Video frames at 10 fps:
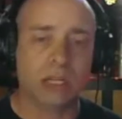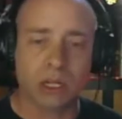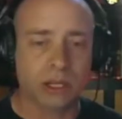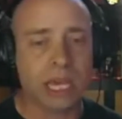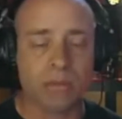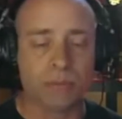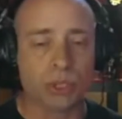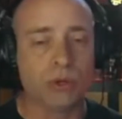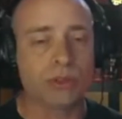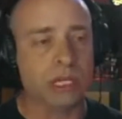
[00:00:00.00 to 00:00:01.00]
had a
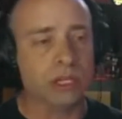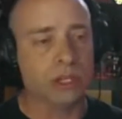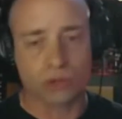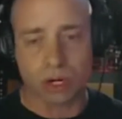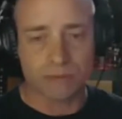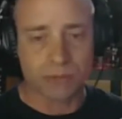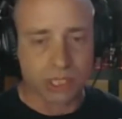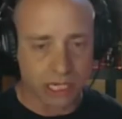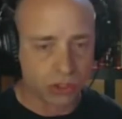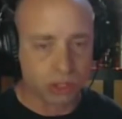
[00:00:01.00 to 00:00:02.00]
booth in the drum
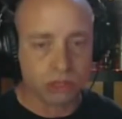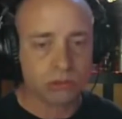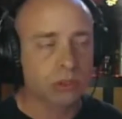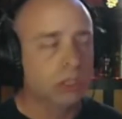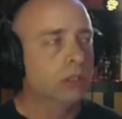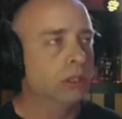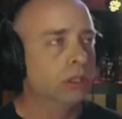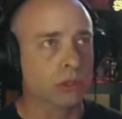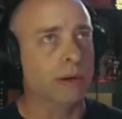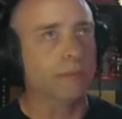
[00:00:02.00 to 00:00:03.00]
section. The drum,